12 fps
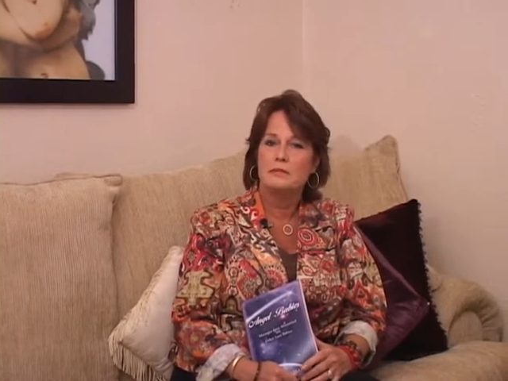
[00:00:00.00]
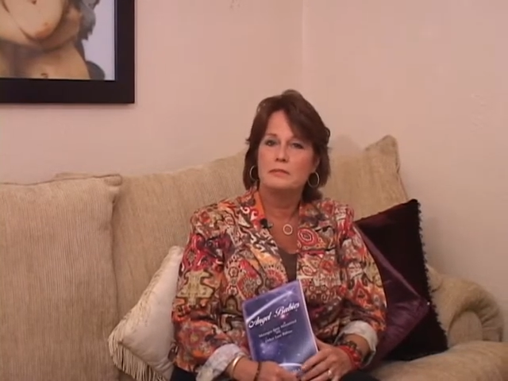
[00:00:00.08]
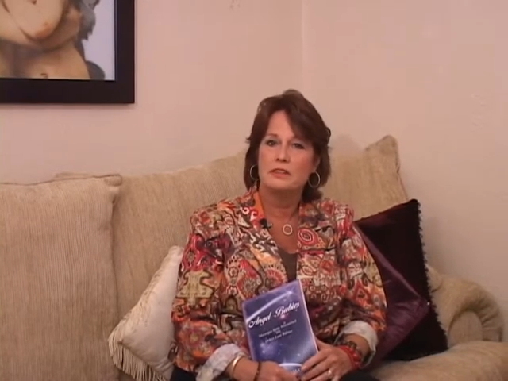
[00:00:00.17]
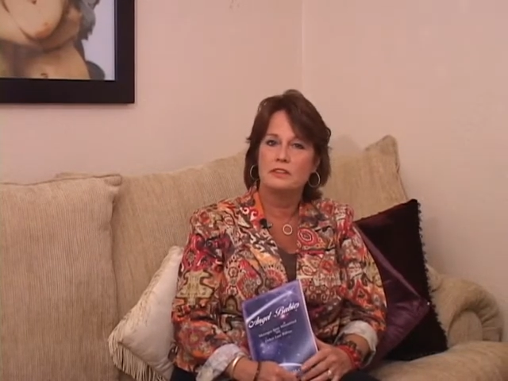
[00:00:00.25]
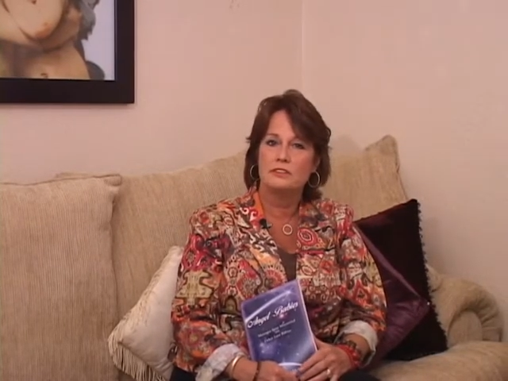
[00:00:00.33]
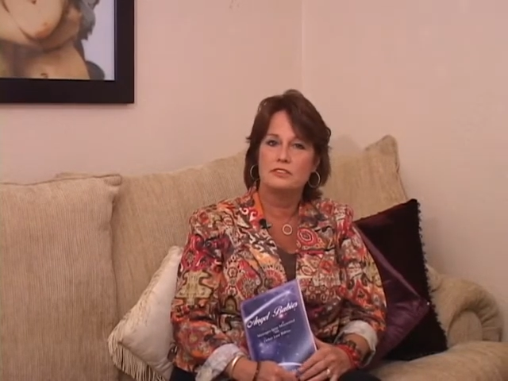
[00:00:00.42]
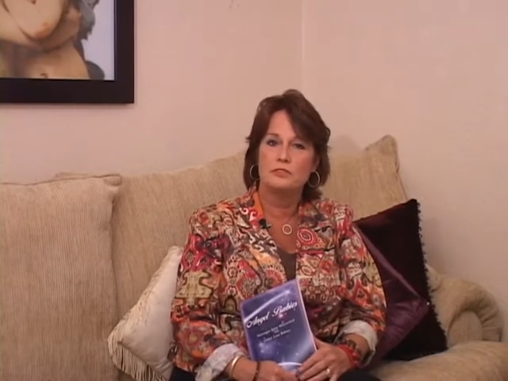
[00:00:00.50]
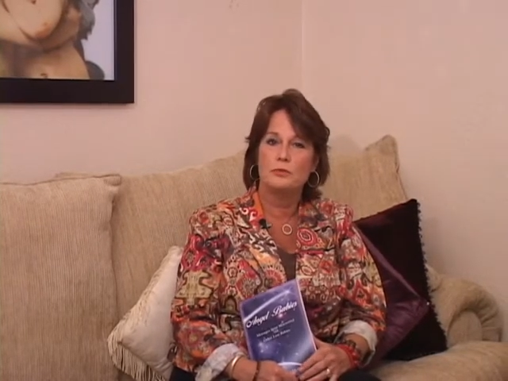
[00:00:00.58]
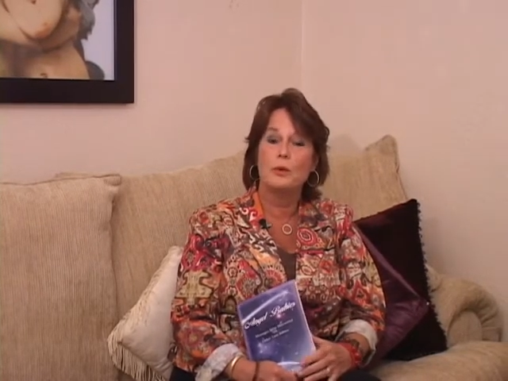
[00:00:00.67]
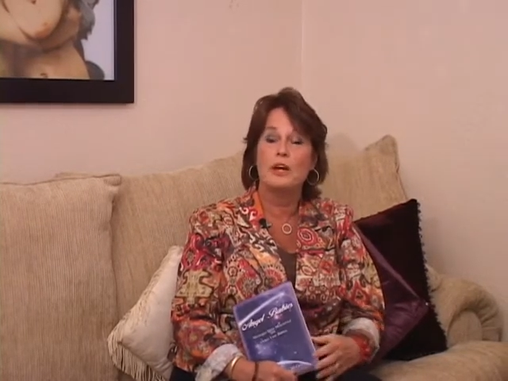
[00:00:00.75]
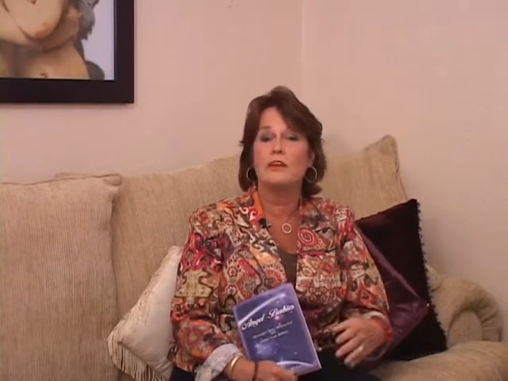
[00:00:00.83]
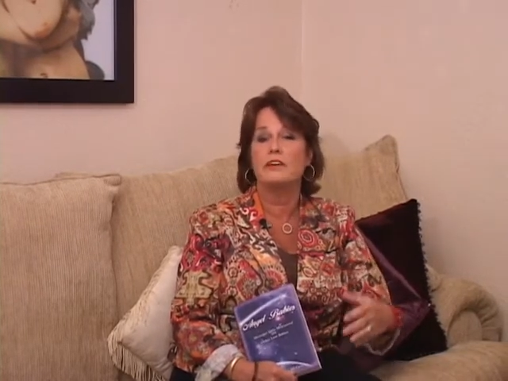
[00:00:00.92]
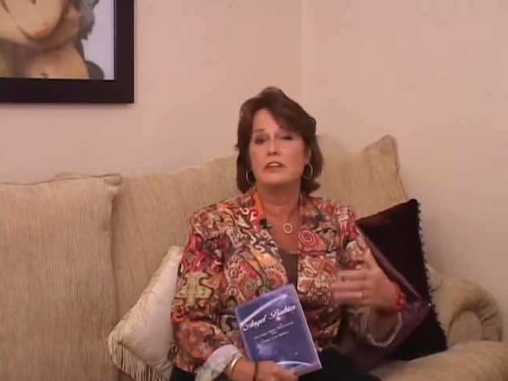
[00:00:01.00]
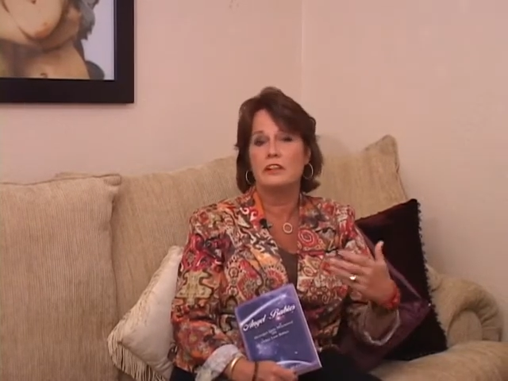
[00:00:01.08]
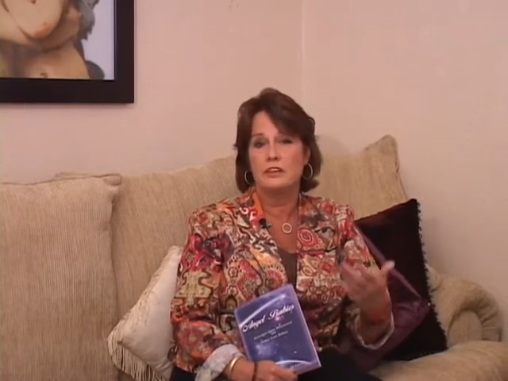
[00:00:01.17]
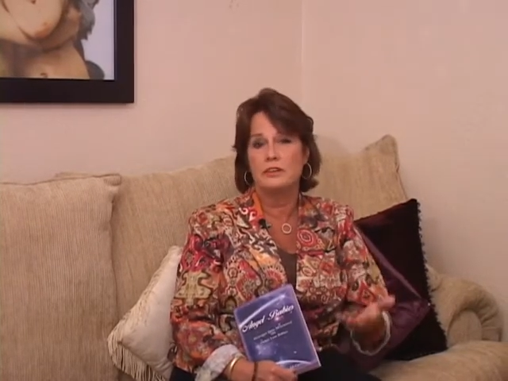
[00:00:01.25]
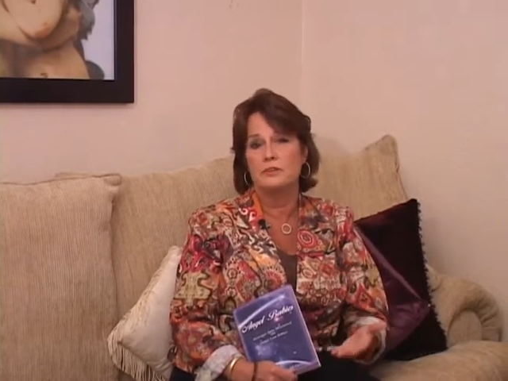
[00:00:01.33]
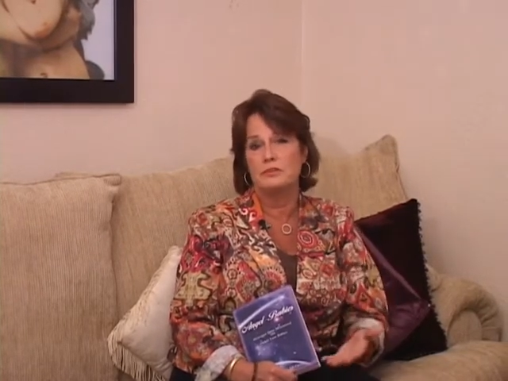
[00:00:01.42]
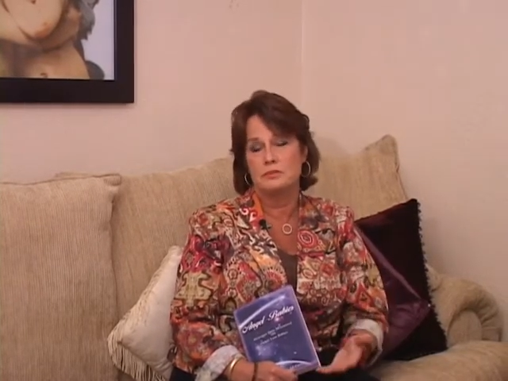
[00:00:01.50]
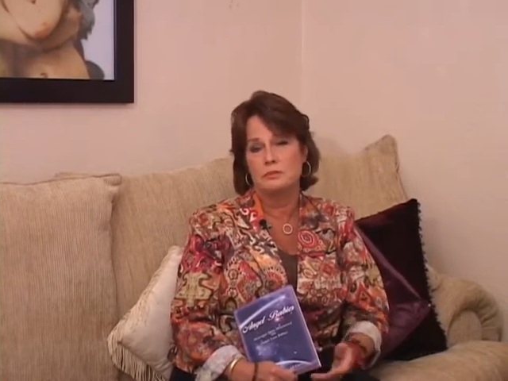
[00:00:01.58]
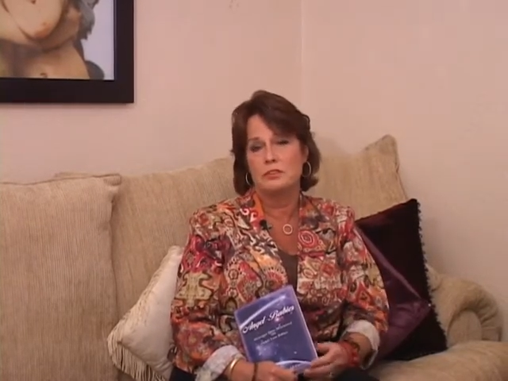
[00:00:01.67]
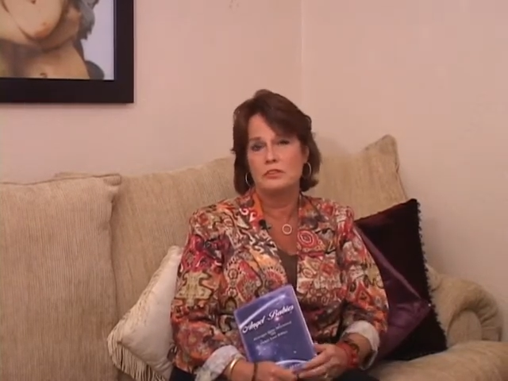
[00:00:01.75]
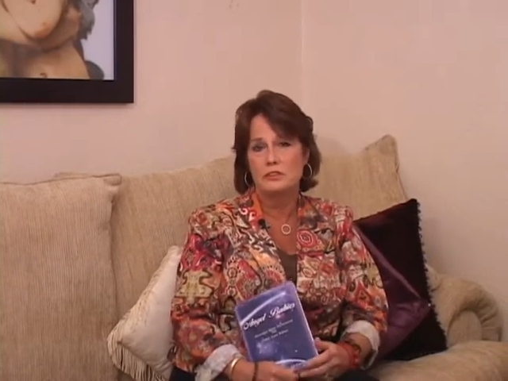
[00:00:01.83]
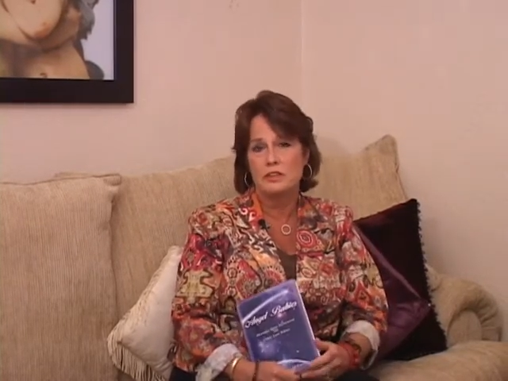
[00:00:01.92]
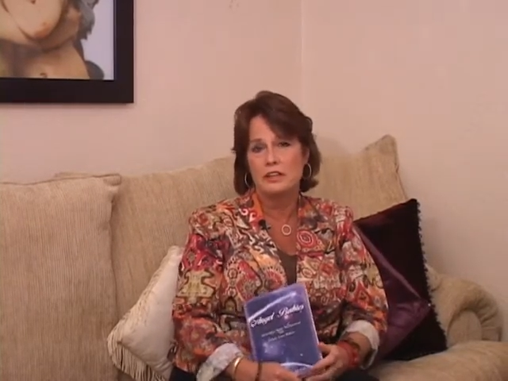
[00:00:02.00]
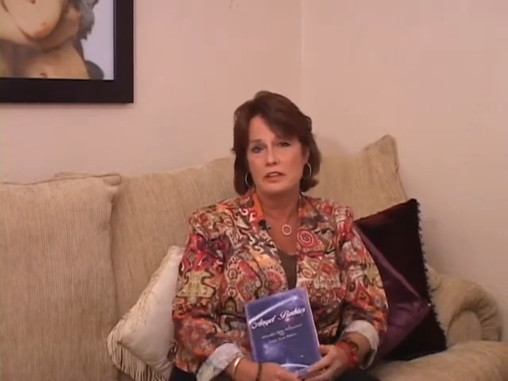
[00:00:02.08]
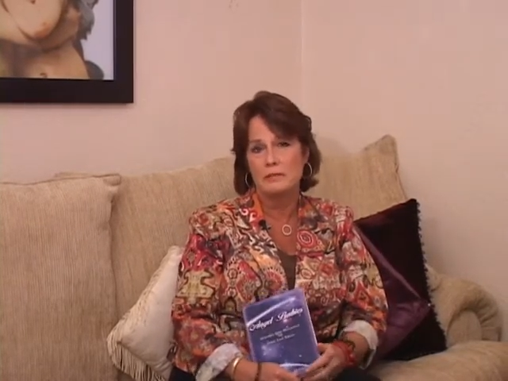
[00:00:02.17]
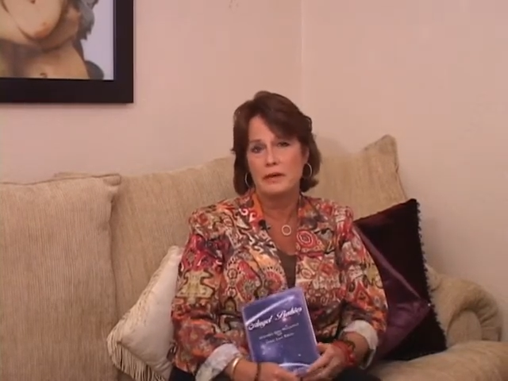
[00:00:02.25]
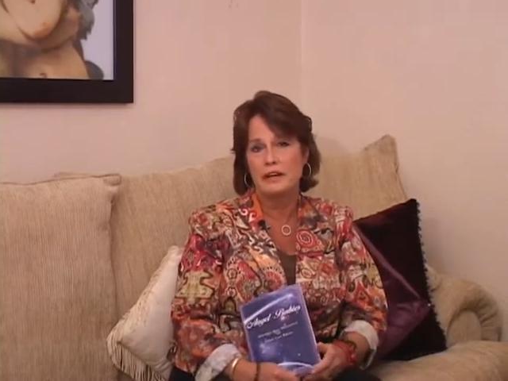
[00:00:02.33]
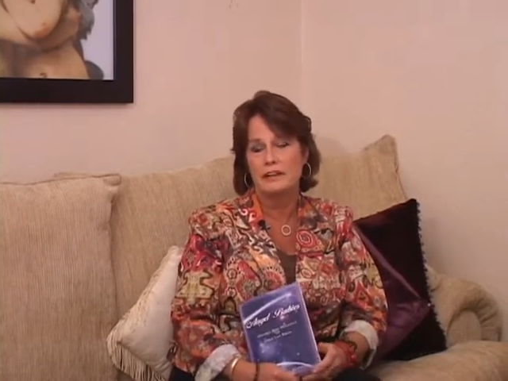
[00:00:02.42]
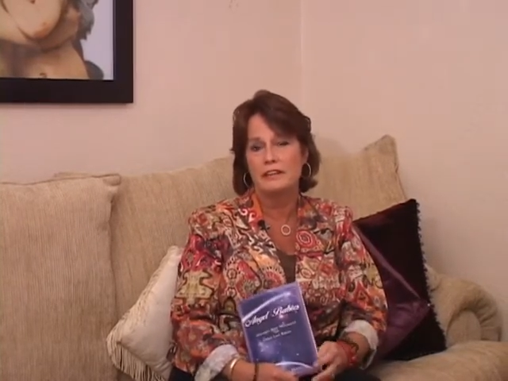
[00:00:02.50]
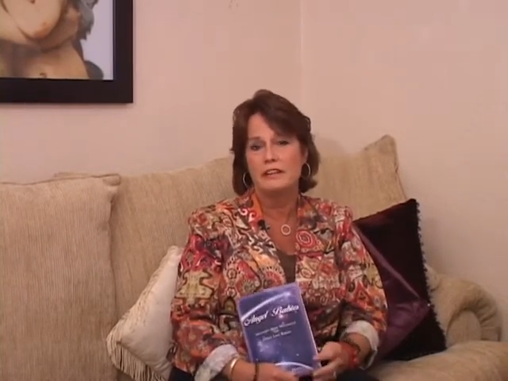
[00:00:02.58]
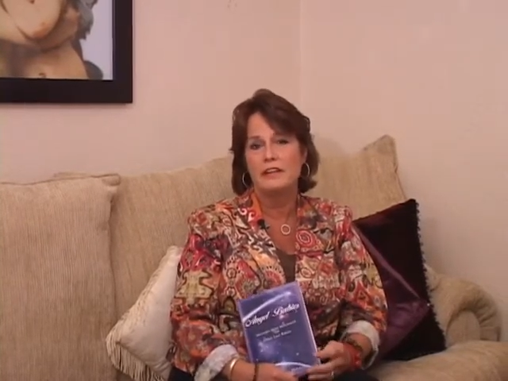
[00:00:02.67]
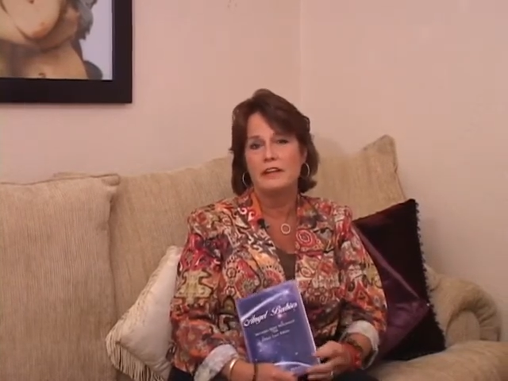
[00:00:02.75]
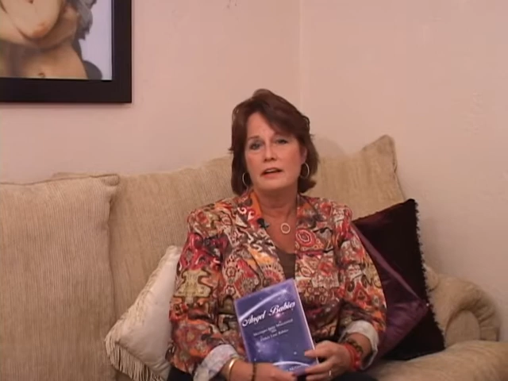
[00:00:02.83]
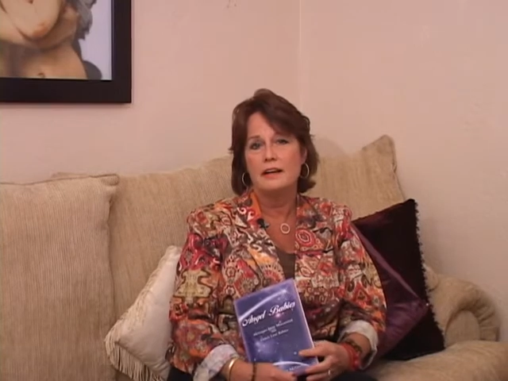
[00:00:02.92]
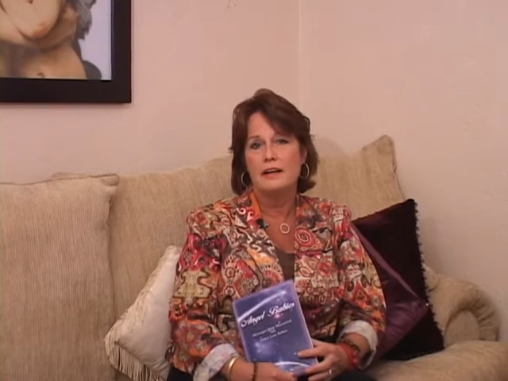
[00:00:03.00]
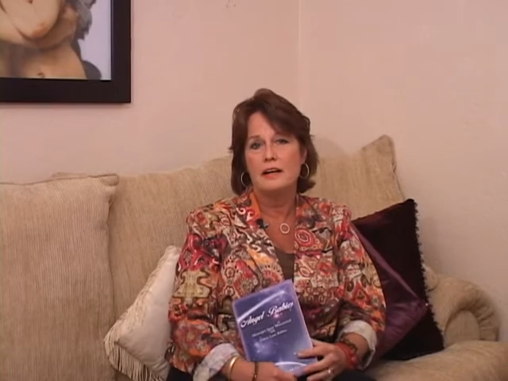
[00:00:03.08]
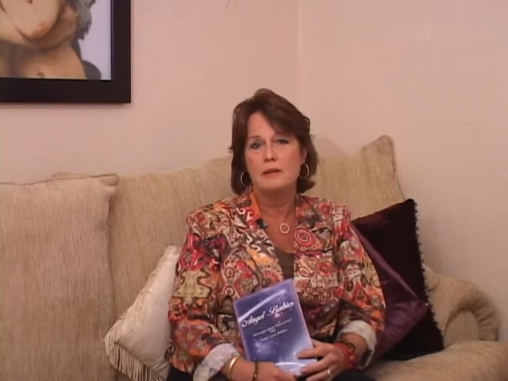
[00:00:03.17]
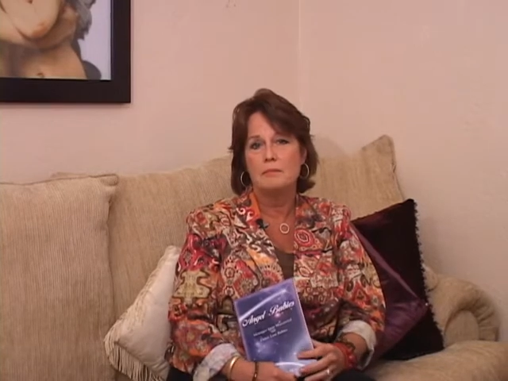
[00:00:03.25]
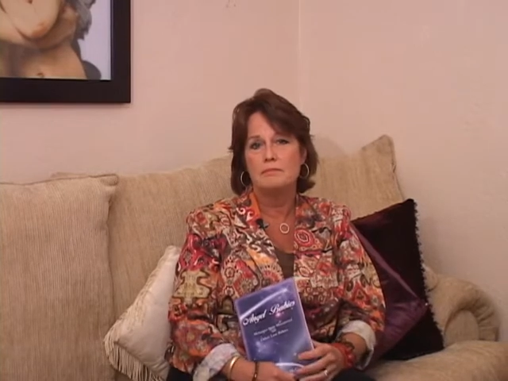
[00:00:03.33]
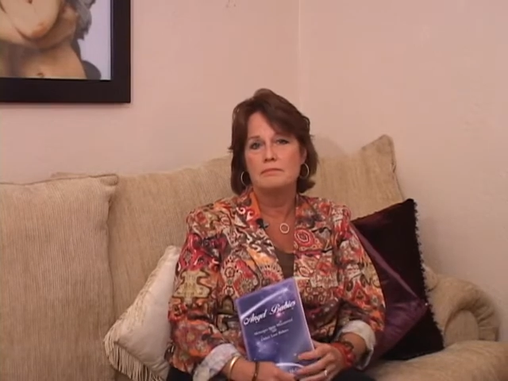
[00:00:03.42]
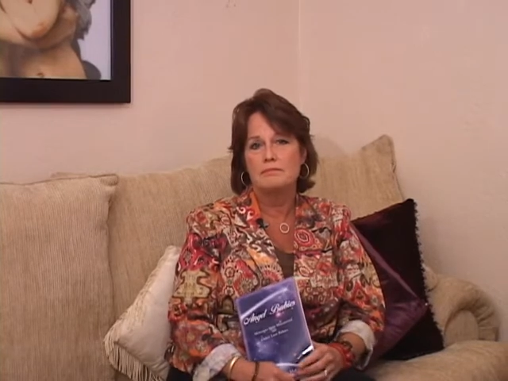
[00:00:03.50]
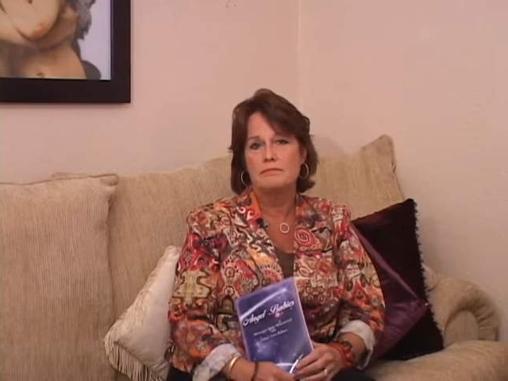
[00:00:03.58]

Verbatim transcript: because of where it goes when you talk about um,